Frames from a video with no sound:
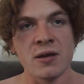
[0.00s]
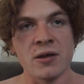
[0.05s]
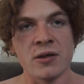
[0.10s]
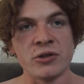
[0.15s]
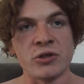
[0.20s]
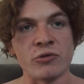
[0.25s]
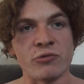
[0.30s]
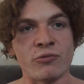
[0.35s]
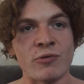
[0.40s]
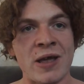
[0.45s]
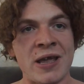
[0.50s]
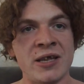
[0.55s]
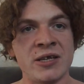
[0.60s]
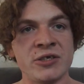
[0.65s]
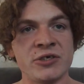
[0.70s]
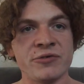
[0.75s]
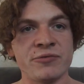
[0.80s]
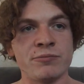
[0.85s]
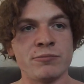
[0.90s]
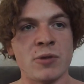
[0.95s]
the range
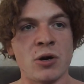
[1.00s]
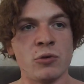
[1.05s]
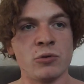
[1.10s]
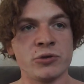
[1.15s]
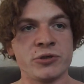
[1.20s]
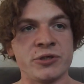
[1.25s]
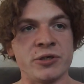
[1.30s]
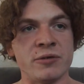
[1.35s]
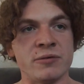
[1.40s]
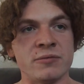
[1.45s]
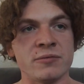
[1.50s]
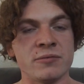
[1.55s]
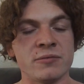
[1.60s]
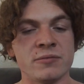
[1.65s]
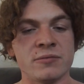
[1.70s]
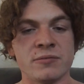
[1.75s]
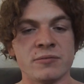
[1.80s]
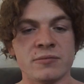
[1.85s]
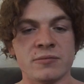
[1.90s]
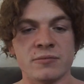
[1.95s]
of motion
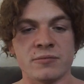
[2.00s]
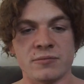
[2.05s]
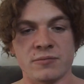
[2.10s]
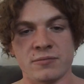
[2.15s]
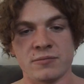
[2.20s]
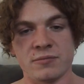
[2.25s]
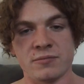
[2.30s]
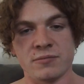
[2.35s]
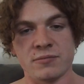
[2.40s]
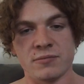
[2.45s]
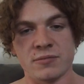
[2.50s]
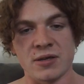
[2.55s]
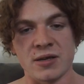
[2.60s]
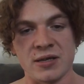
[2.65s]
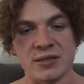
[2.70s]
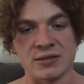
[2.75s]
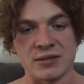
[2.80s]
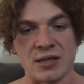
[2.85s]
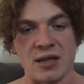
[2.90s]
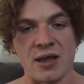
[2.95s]

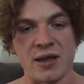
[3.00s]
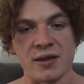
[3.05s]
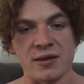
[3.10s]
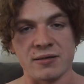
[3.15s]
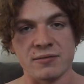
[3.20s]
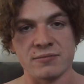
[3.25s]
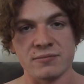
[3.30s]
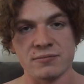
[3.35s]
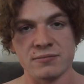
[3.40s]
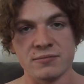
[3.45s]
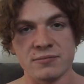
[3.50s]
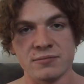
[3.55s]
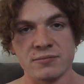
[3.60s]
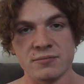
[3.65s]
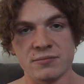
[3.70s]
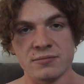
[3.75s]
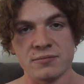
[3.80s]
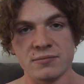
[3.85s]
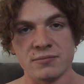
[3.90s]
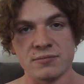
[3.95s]
is like
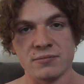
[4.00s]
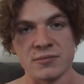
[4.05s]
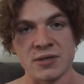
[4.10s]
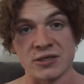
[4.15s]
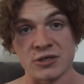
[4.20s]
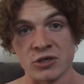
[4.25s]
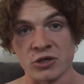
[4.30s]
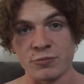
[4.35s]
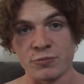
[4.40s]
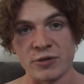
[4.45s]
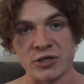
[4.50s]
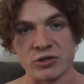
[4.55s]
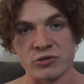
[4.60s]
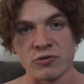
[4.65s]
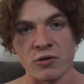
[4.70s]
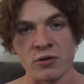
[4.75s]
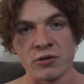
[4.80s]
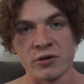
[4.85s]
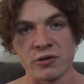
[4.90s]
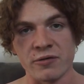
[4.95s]
it's going to be
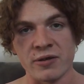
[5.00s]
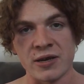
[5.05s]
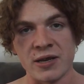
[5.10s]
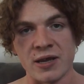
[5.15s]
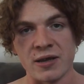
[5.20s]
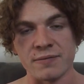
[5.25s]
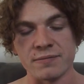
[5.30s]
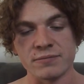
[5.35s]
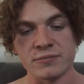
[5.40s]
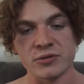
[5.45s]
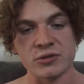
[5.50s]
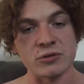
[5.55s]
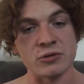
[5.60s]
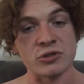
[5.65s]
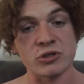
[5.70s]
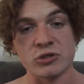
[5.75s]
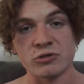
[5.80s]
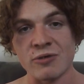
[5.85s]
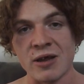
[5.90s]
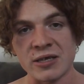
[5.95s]
stronger in it. So
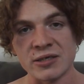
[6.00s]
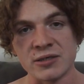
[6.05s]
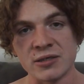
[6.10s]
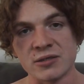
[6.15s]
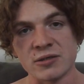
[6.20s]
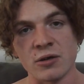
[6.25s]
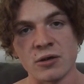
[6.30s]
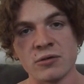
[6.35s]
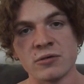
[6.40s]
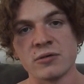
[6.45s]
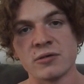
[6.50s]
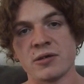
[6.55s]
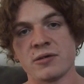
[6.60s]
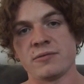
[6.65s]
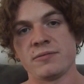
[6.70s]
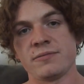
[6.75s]
stretch your tongue.